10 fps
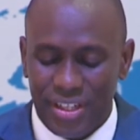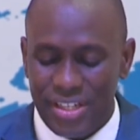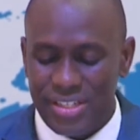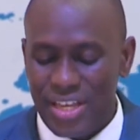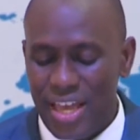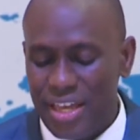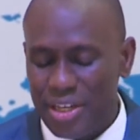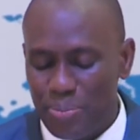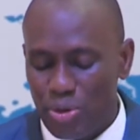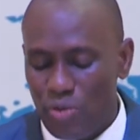He said
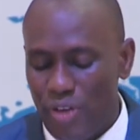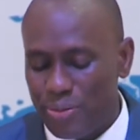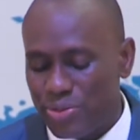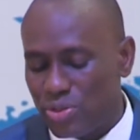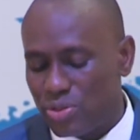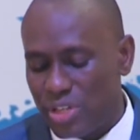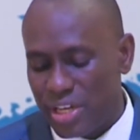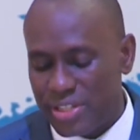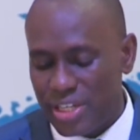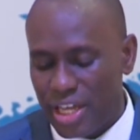in Proverbs
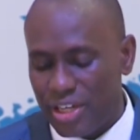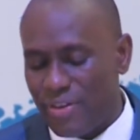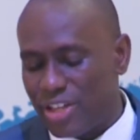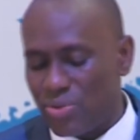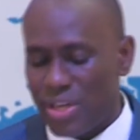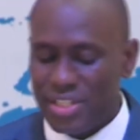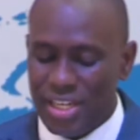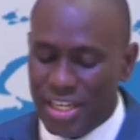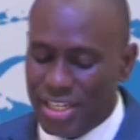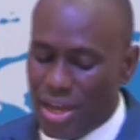13 and in verse 20,
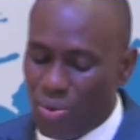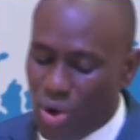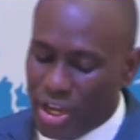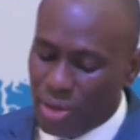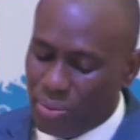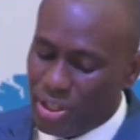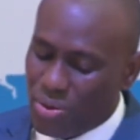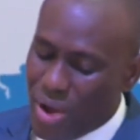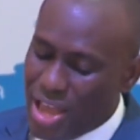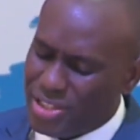He that walketh with the
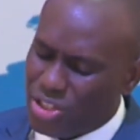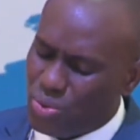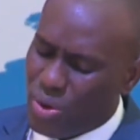wise is